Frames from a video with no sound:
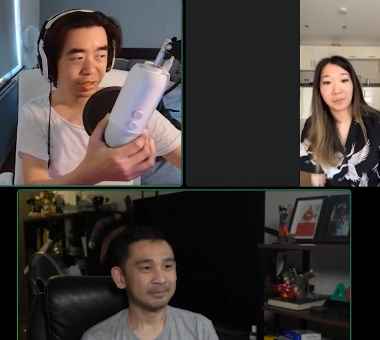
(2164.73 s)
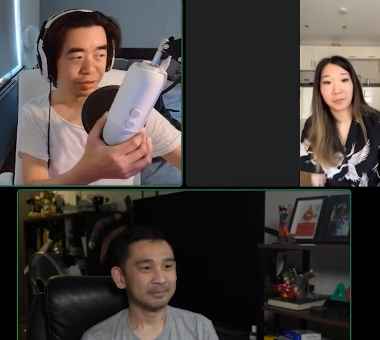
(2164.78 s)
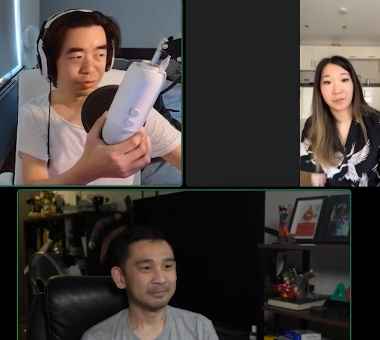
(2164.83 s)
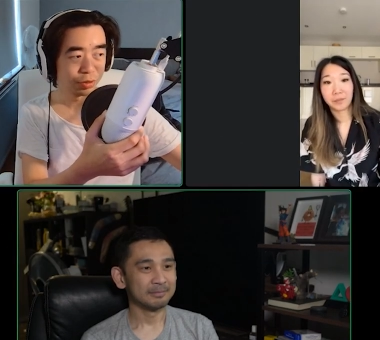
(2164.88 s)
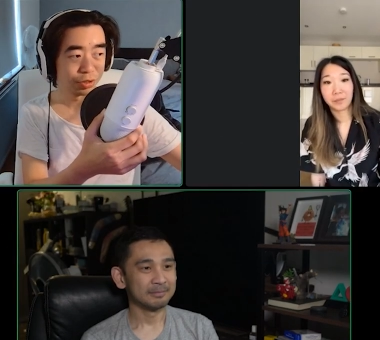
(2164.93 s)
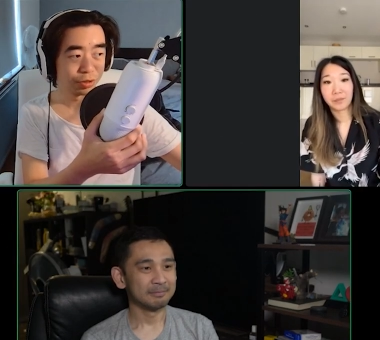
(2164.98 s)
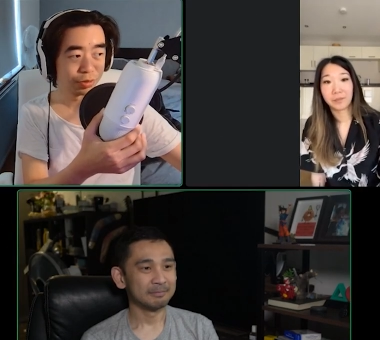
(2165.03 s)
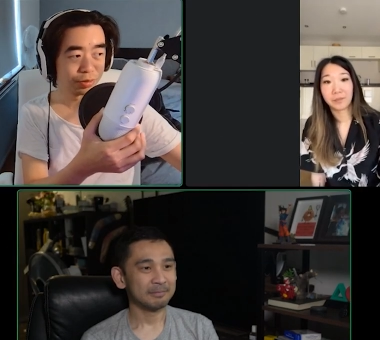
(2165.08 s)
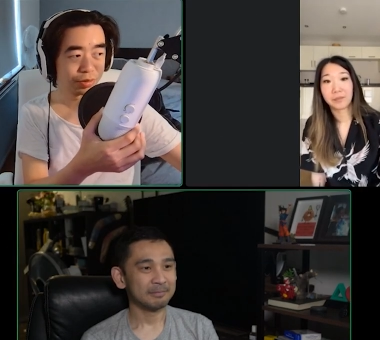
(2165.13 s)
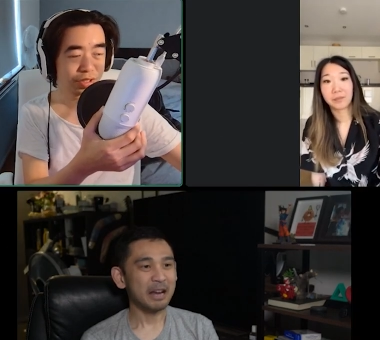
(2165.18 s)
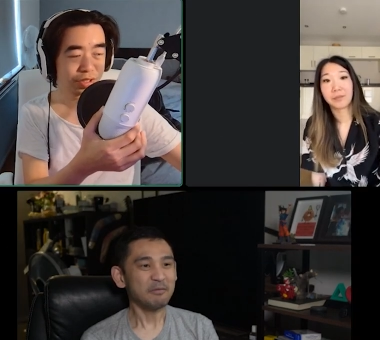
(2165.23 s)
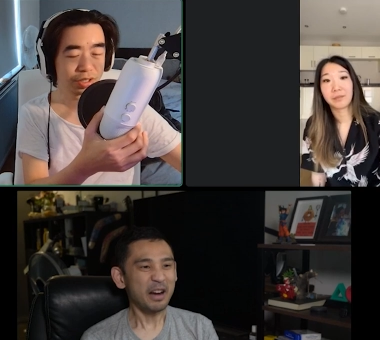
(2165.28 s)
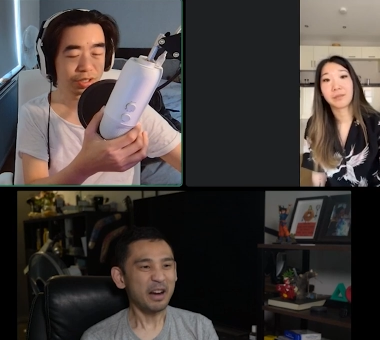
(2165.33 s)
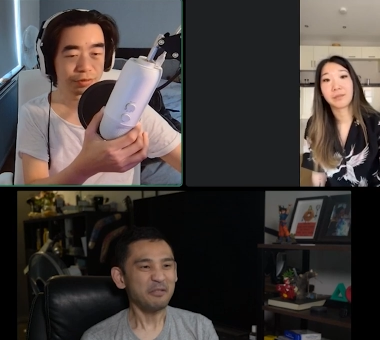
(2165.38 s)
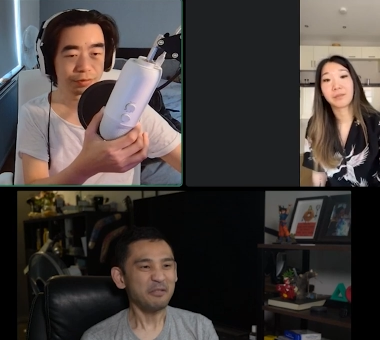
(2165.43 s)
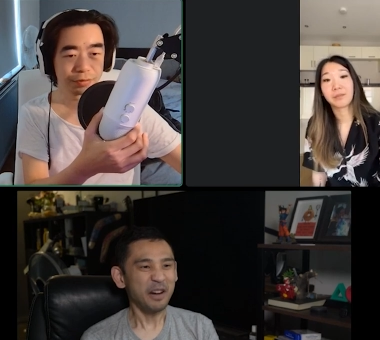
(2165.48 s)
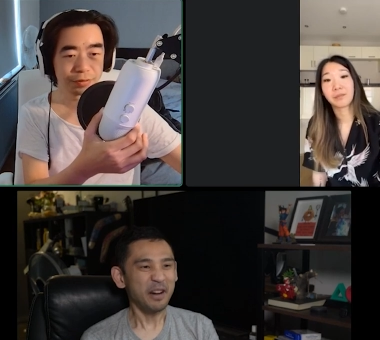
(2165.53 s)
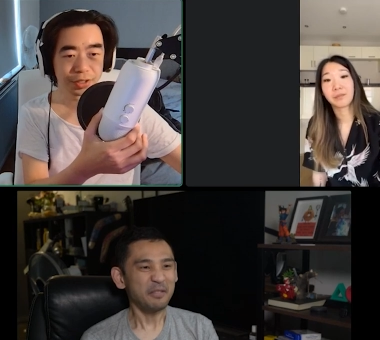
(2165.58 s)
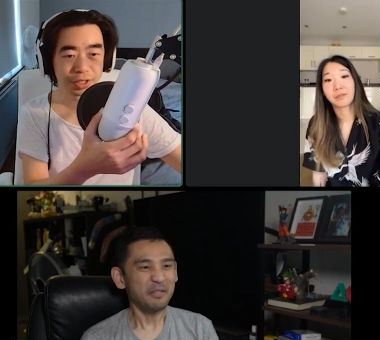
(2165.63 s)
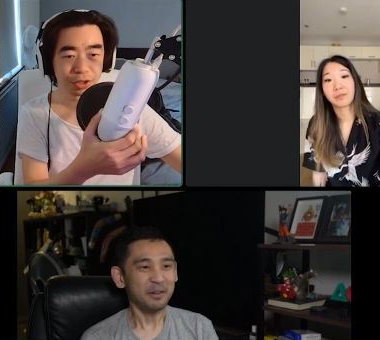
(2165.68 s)
Speaker 1: well, the
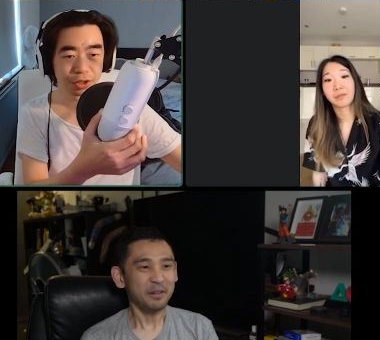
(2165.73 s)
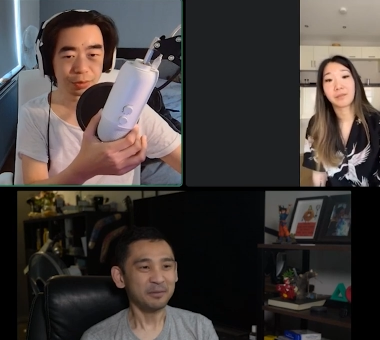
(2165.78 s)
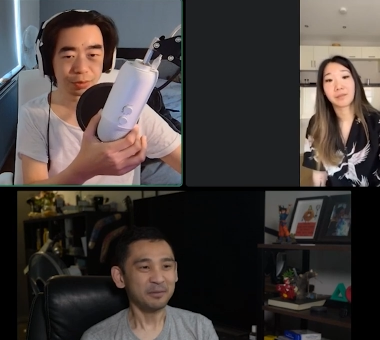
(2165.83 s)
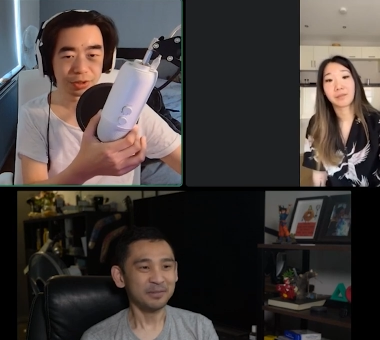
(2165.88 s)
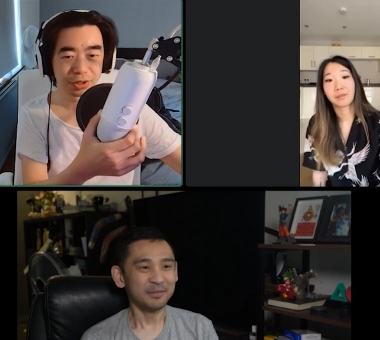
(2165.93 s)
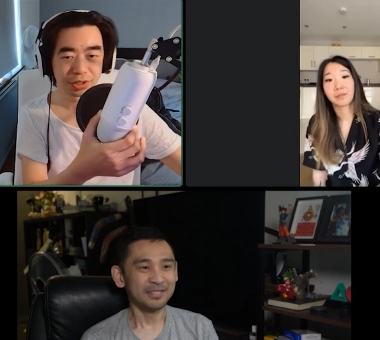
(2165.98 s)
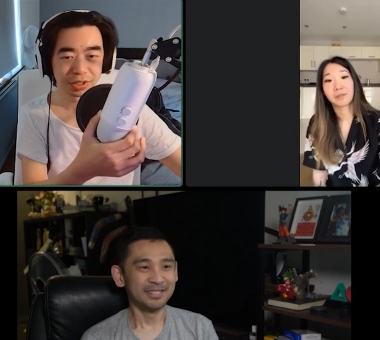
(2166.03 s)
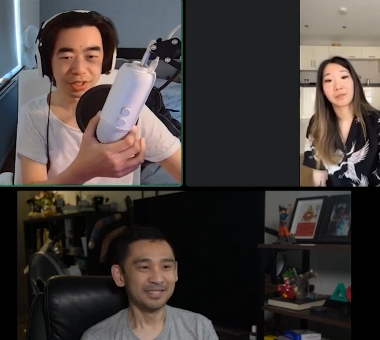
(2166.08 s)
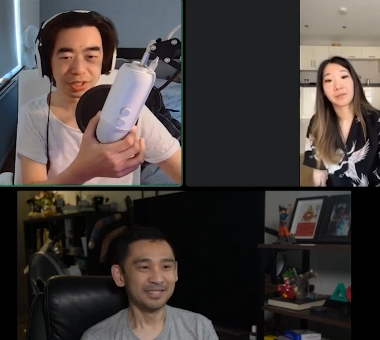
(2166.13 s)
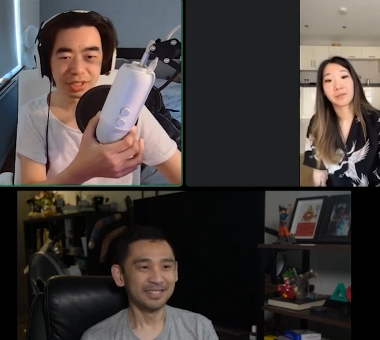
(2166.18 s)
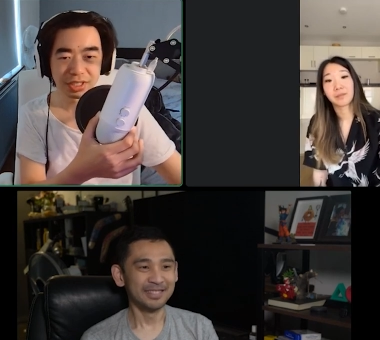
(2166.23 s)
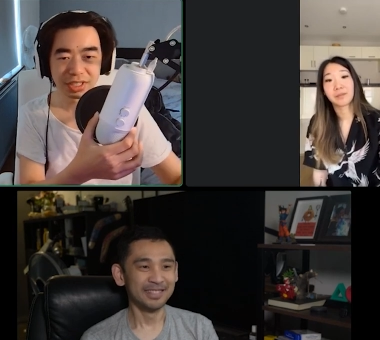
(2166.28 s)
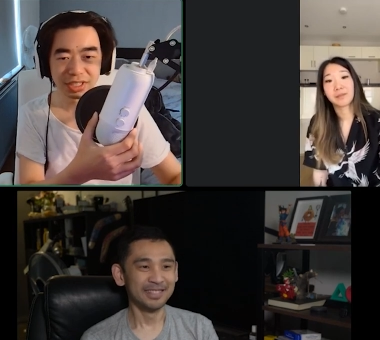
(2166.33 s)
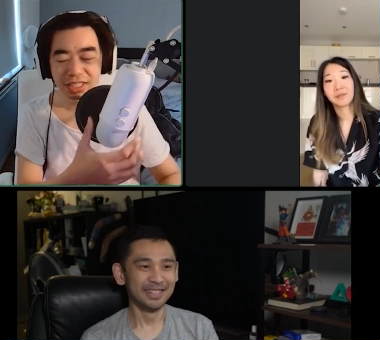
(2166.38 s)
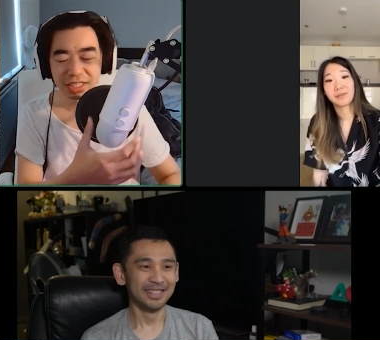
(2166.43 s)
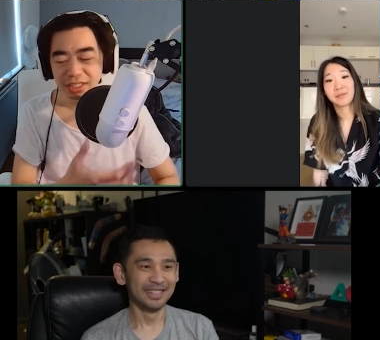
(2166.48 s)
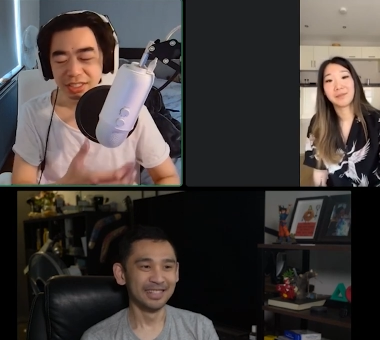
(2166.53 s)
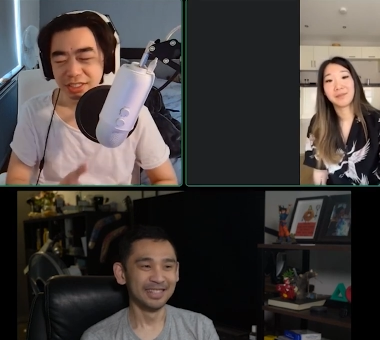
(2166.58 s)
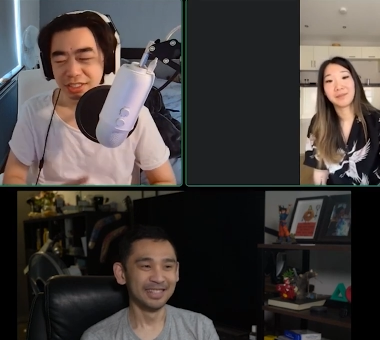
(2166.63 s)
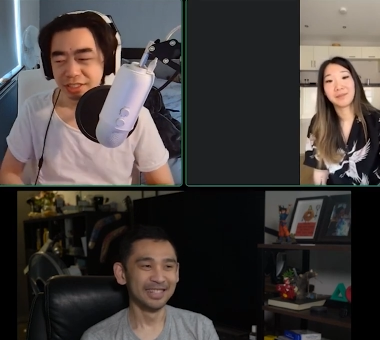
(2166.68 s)
video podcast at
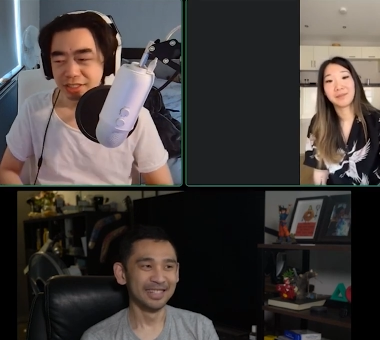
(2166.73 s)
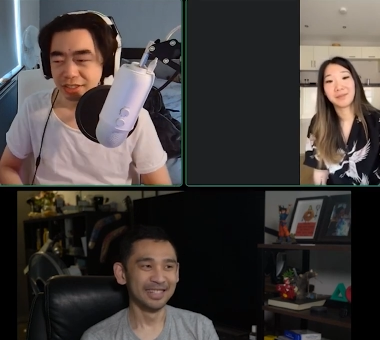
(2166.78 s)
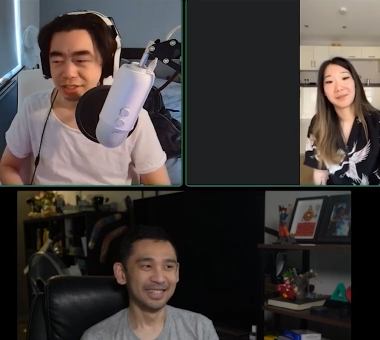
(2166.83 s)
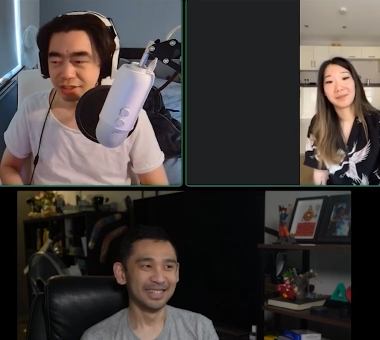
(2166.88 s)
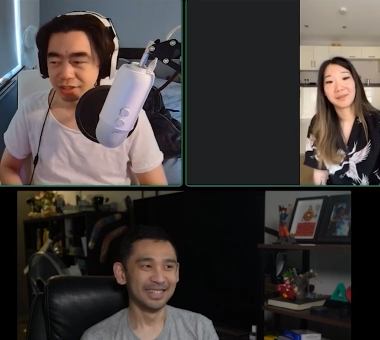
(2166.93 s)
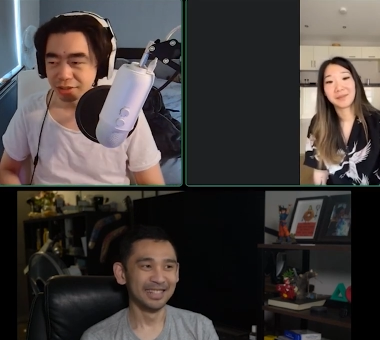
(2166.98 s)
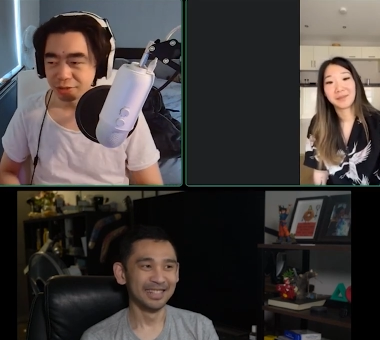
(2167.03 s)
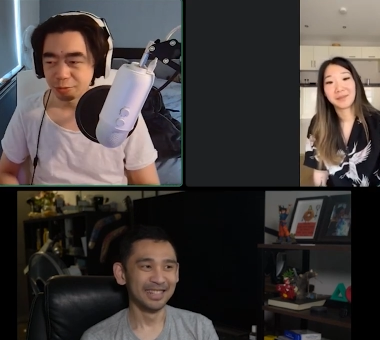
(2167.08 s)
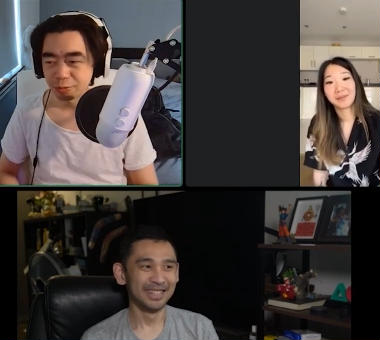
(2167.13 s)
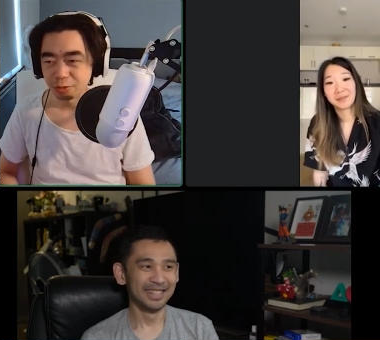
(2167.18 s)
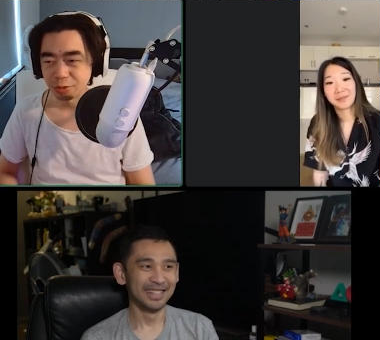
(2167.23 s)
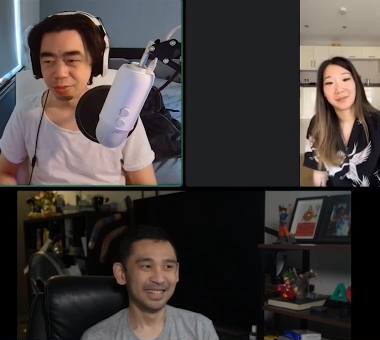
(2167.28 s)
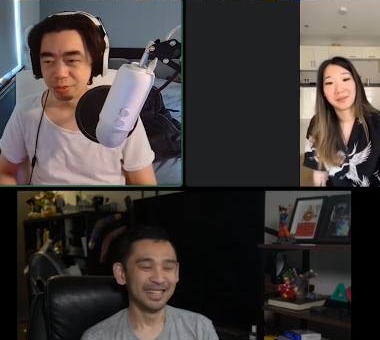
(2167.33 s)
least will